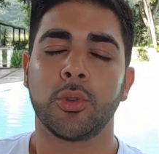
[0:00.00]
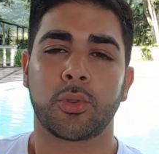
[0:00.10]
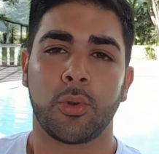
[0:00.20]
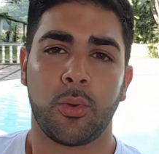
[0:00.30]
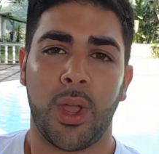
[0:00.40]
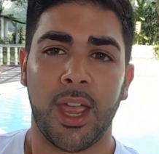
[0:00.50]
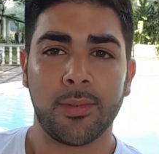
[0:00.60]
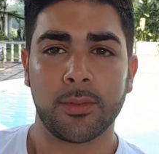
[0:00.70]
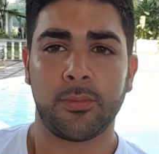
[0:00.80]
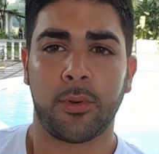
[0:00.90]
so you
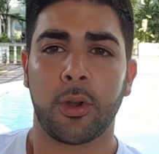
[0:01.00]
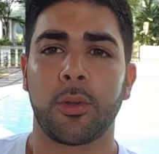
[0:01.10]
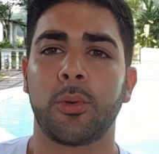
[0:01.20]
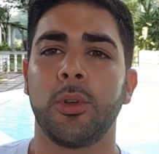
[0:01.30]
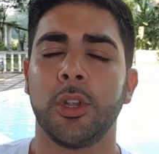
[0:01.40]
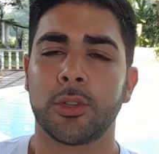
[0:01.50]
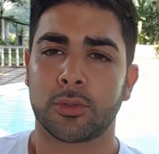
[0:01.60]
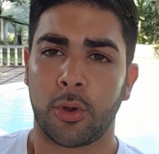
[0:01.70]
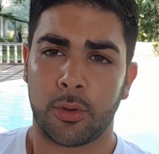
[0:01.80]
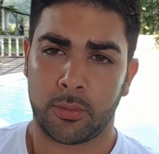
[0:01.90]
have to follow
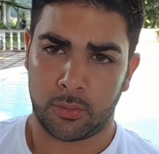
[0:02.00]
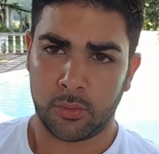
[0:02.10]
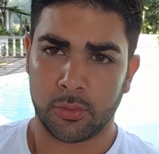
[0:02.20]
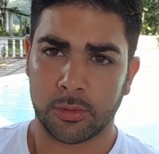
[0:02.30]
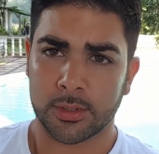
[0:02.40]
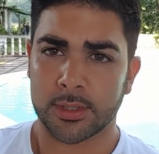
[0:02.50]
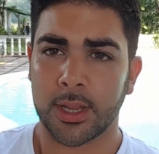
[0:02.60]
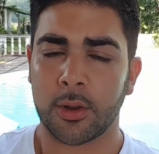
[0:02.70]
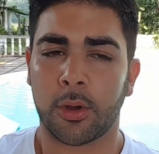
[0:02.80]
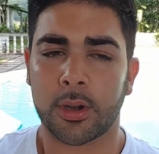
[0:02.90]
certain rules
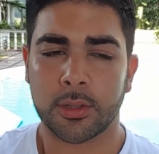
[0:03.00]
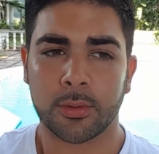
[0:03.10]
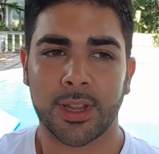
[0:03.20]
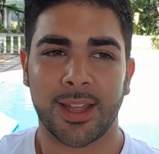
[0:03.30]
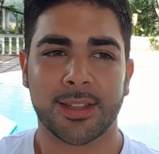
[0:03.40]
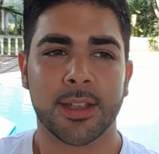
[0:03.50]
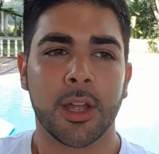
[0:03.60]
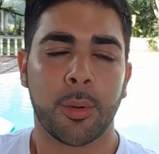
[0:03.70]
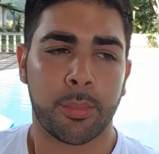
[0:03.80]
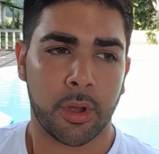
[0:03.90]
in order to get
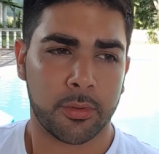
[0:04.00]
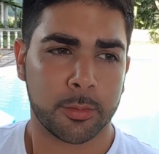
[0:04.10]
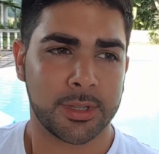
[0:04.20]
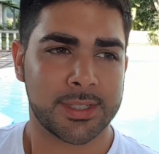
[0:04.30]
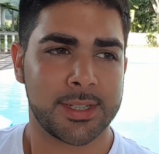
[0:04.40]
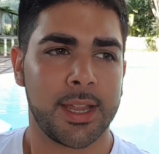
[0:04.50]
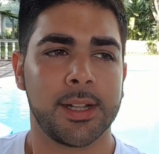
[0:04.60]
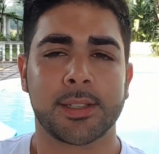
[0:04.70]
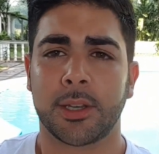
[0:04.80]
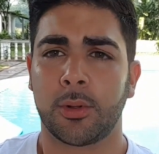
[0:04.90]
profitable
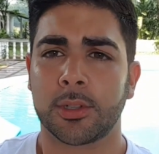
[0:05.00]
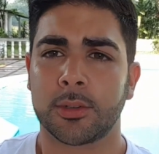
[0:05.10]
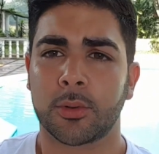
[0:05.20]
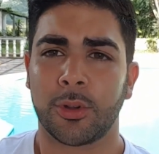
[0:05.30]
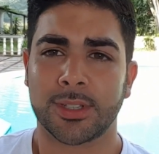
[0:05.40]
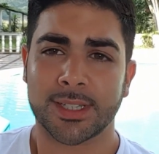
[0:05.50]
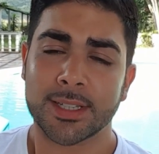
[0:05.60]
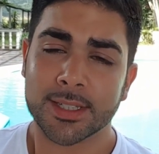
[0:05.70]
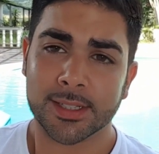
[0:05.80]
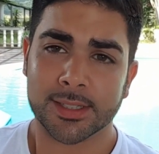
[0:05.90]
sales and also
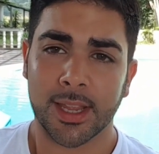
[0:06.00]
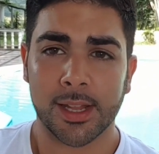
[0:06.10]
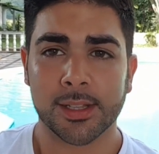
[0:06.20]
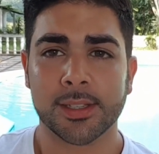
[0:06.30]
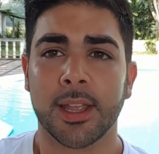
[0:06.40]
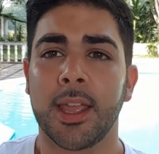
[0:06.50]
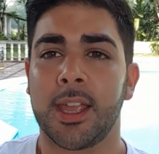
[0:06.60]
consistent sales,